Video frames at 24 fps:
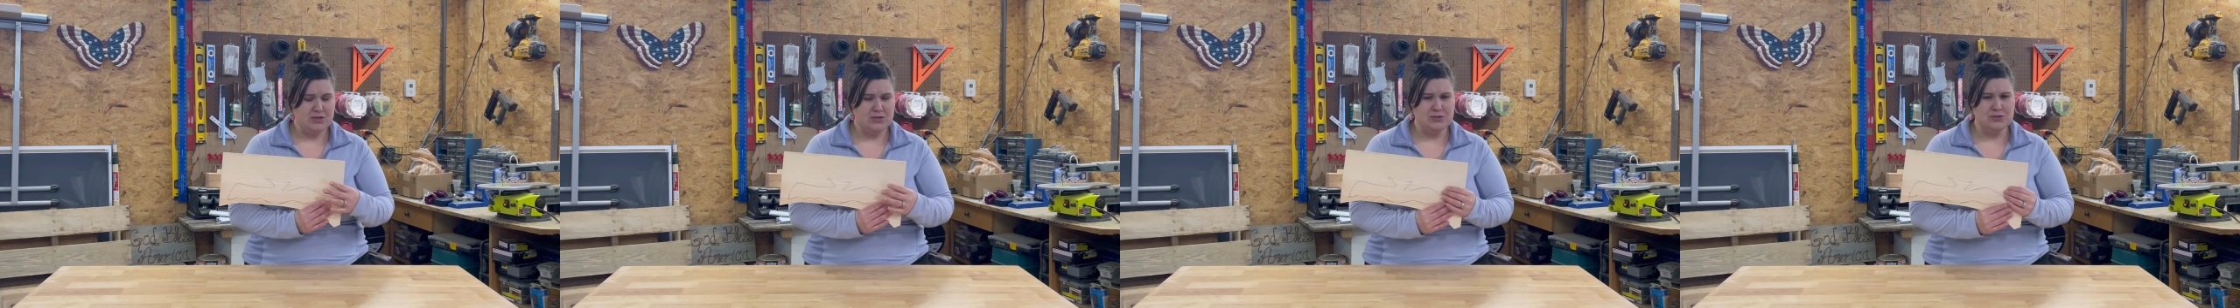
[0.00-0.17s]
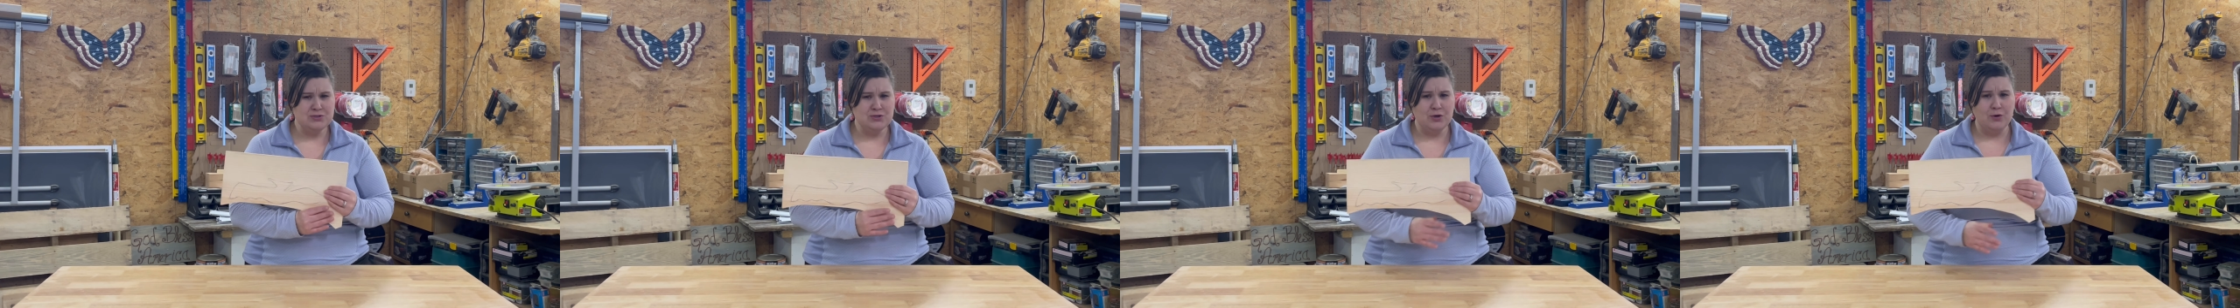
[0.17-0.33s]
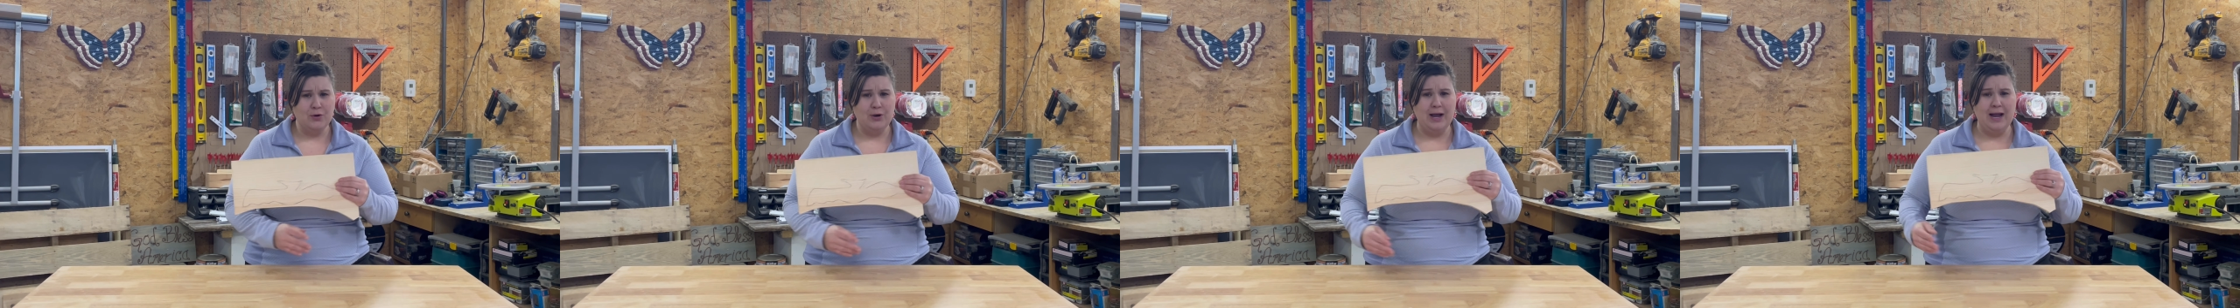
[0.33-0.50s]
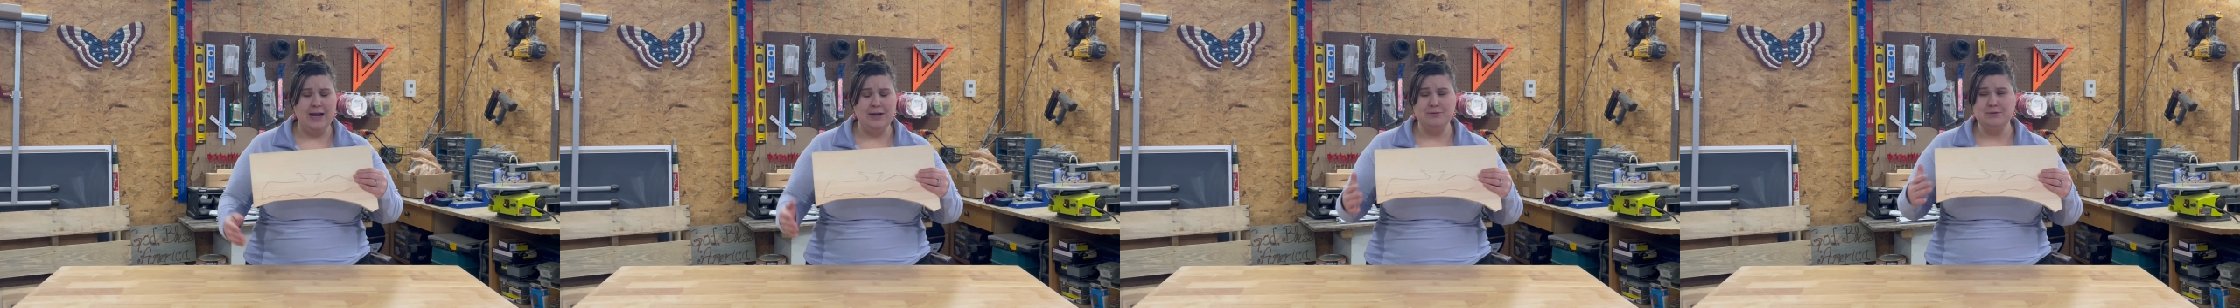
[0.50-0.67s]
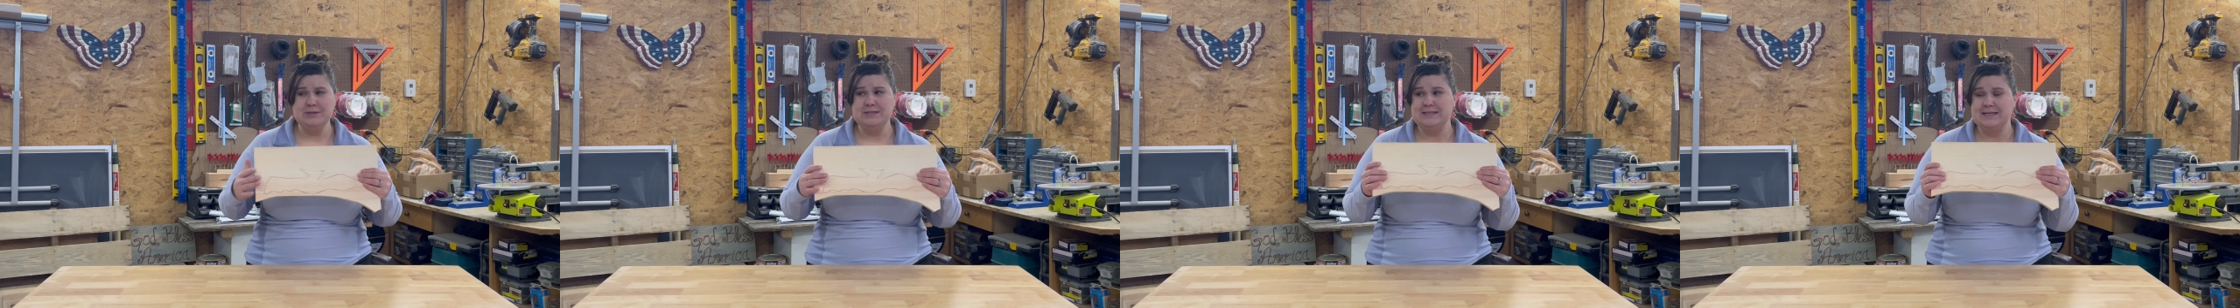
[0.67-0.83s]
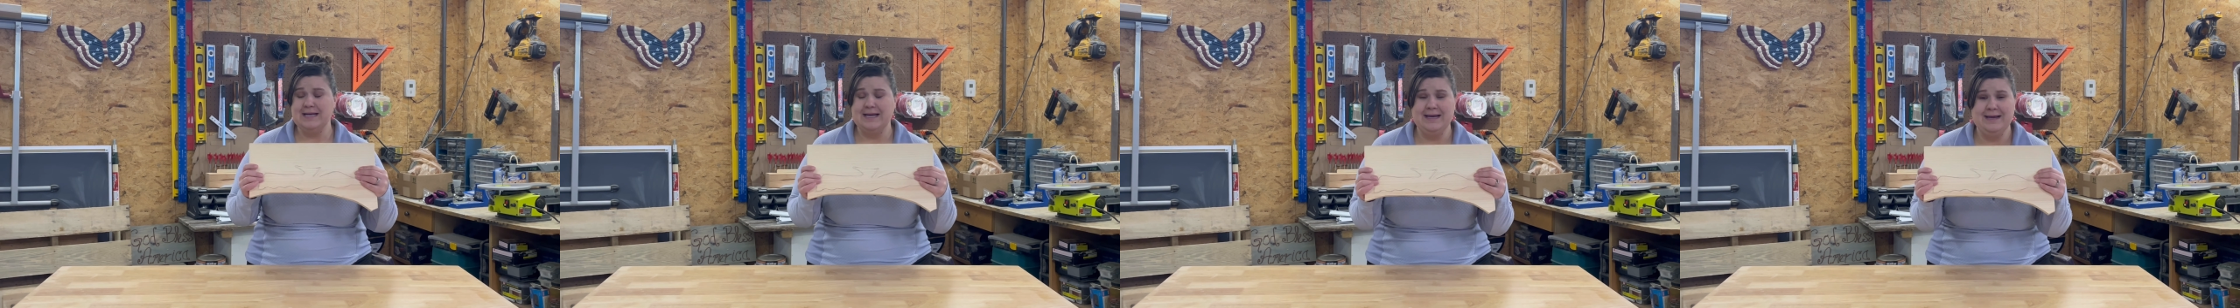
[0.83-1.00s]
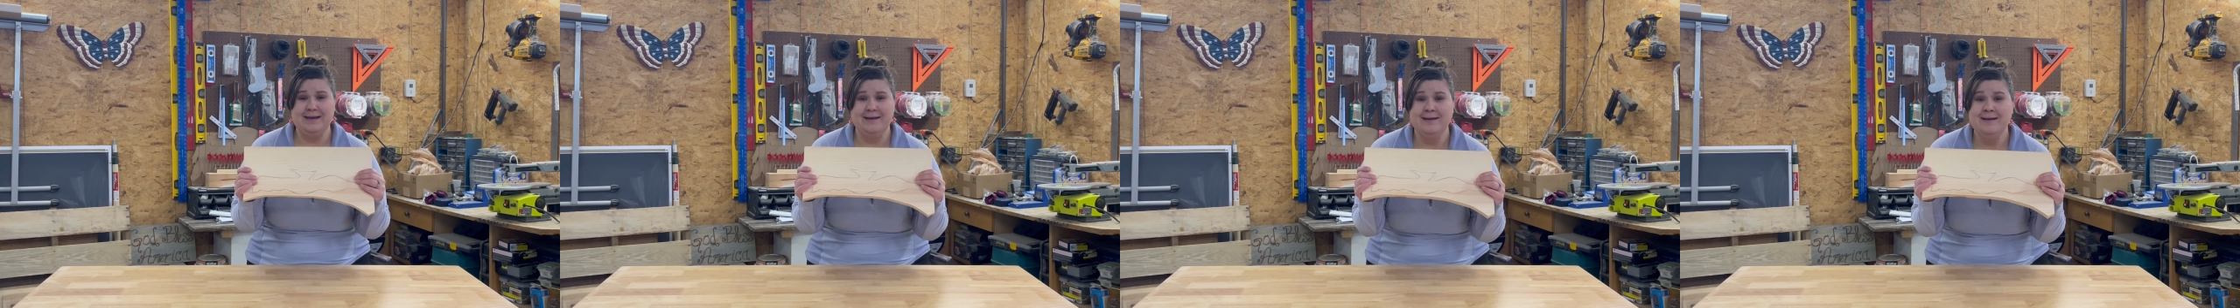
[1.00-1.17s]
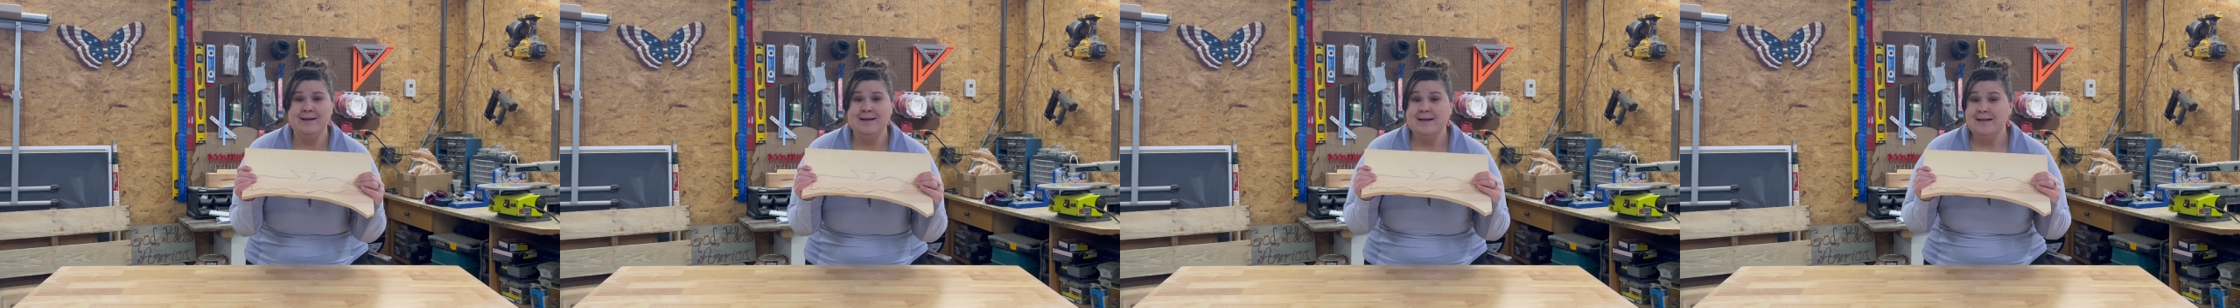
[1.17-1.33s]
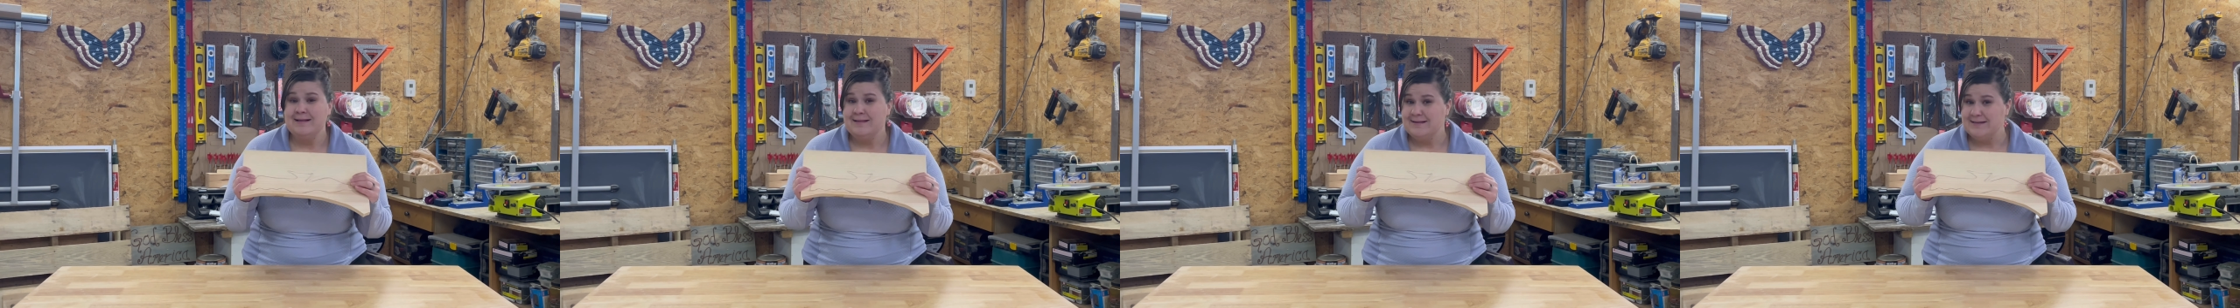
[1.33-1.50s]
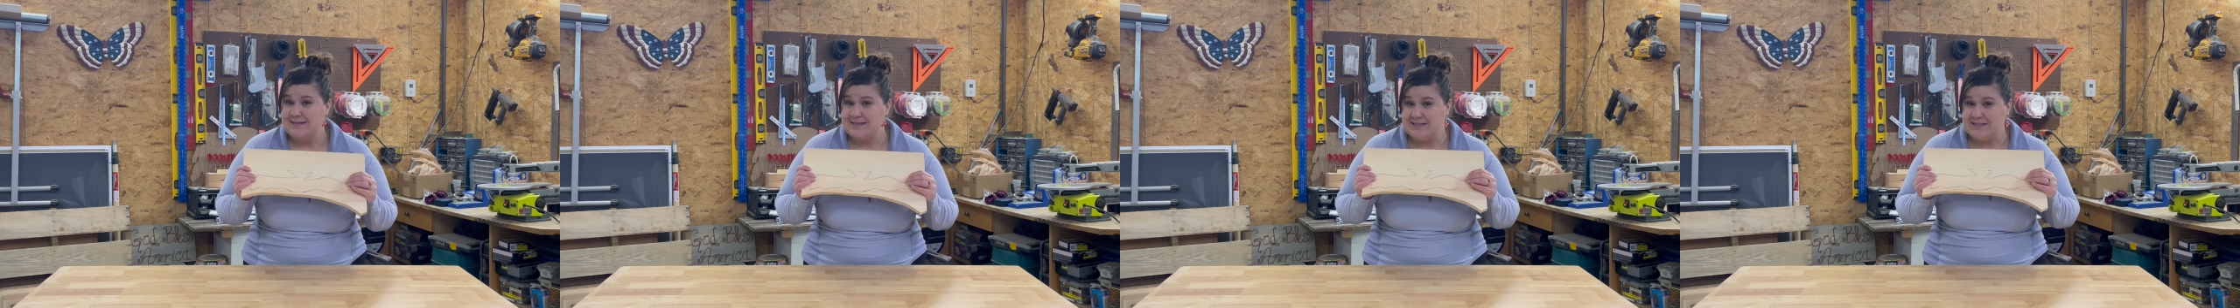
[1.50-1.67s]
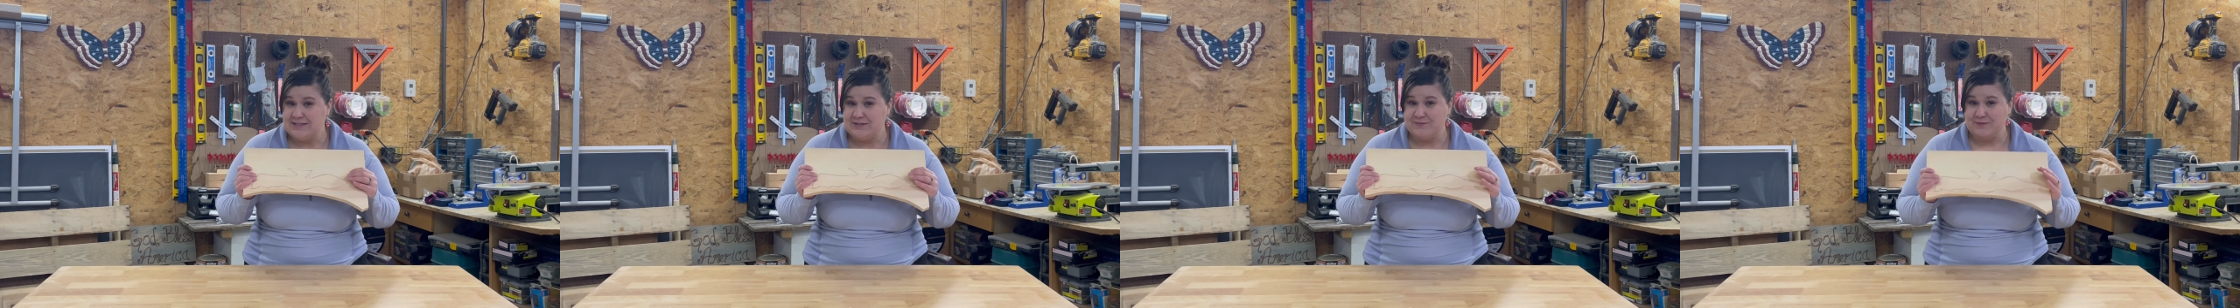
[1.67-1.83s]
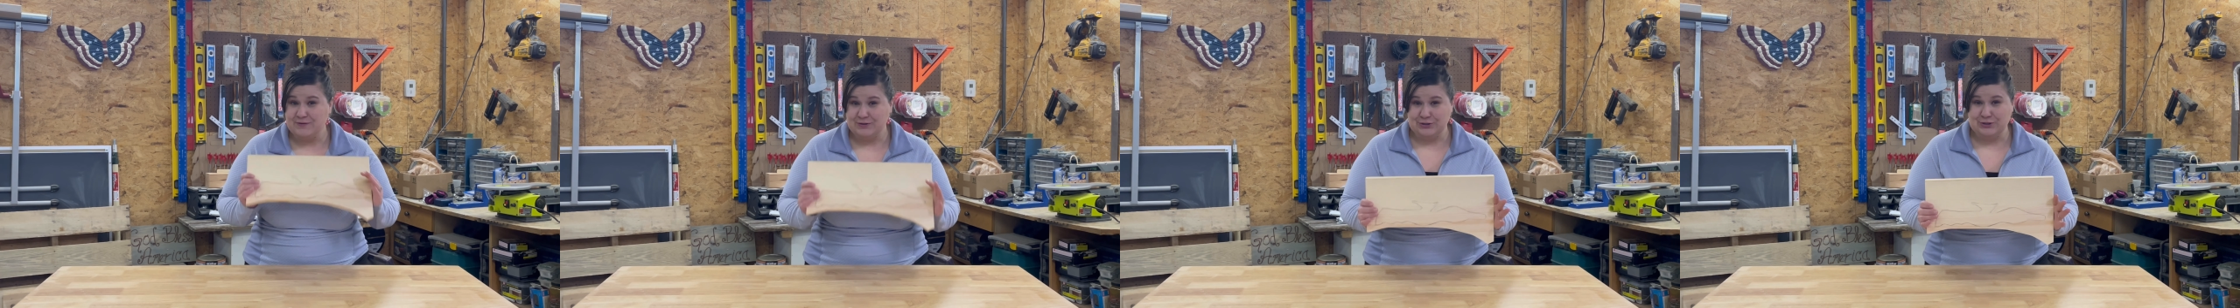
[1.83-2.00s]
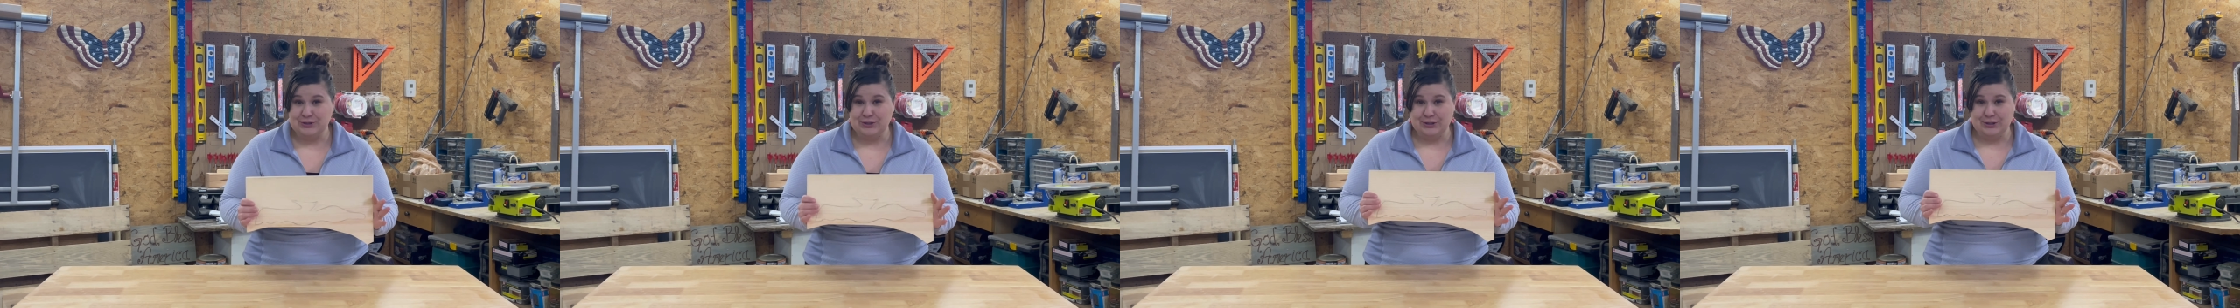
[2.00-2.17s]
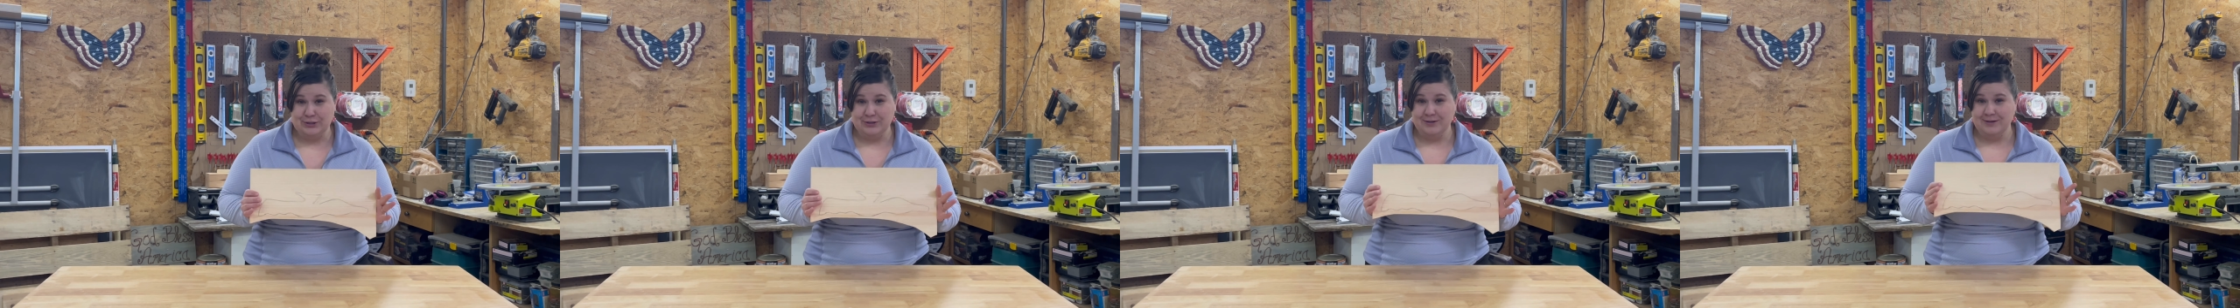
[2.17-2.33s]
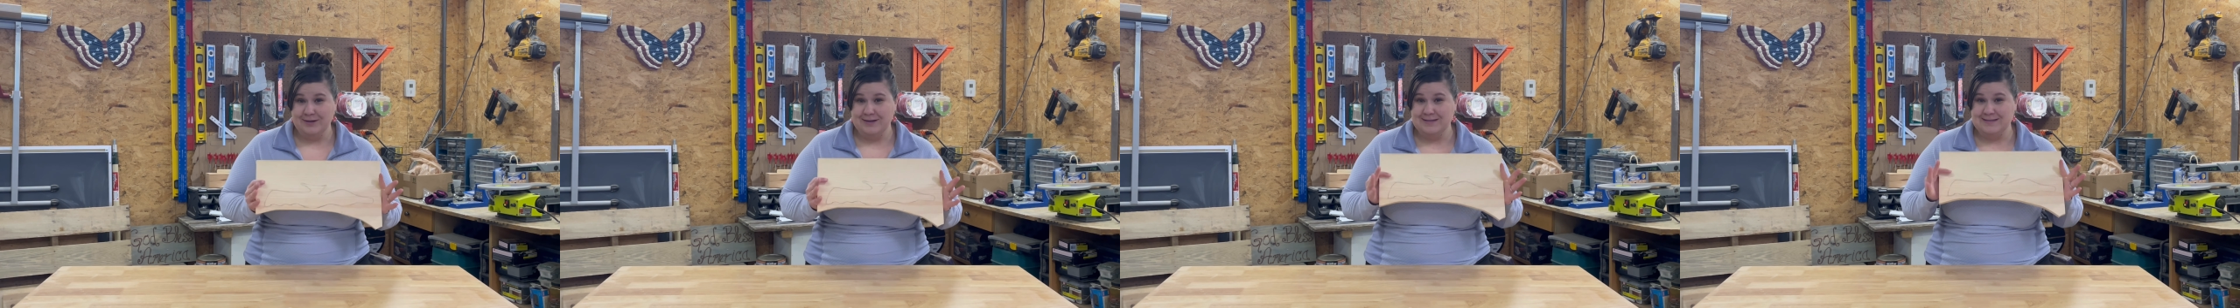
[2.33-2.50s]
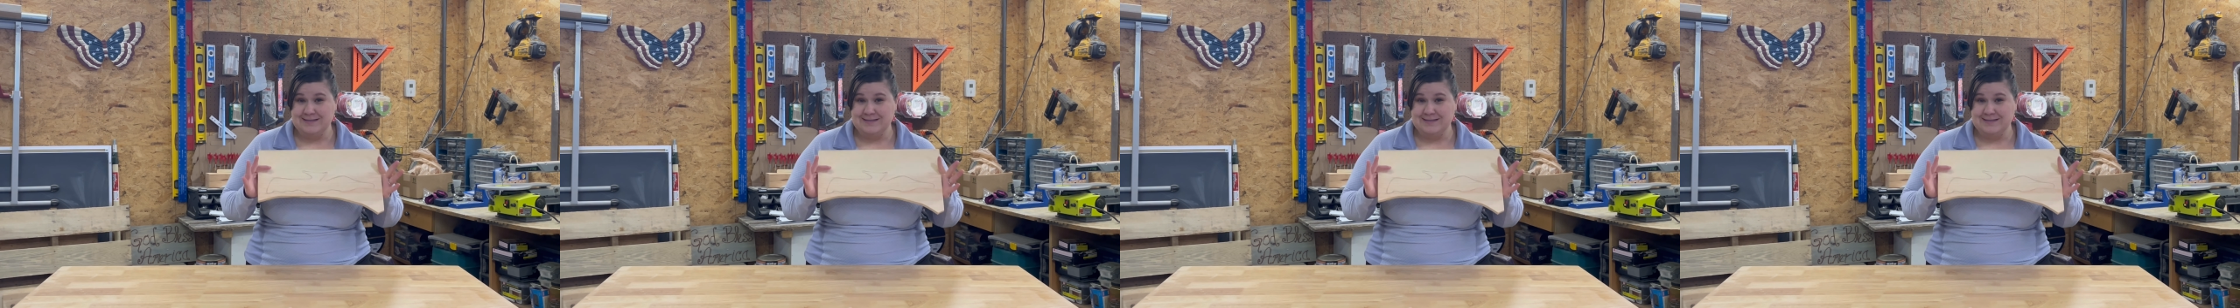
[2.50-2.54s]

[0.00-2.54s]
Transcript: So I would say this is for sure